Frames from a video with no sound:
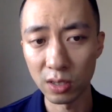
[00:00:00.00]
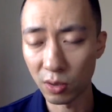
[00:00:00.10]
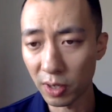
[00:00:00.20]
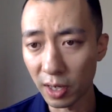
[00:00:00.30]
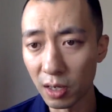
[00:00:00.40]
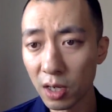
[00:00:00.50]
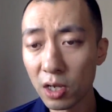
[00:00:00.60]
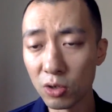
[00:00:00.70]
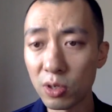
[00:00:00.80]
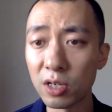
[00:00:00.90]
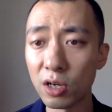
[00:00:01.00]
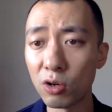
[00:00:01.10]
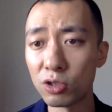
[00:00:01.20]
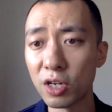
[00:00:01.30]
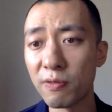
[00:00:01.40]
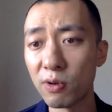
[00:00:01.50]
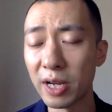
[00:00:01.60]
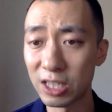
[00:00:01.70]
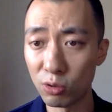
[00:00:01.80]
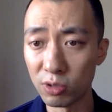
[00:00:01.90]
Okay, you can negotiate for
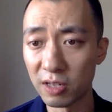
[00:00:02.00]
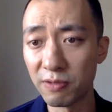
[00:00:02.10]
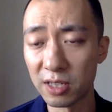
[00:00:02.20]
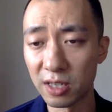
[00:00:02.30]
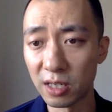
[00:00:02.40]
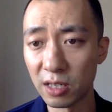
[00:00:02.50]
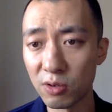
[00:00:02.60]
exclusivity.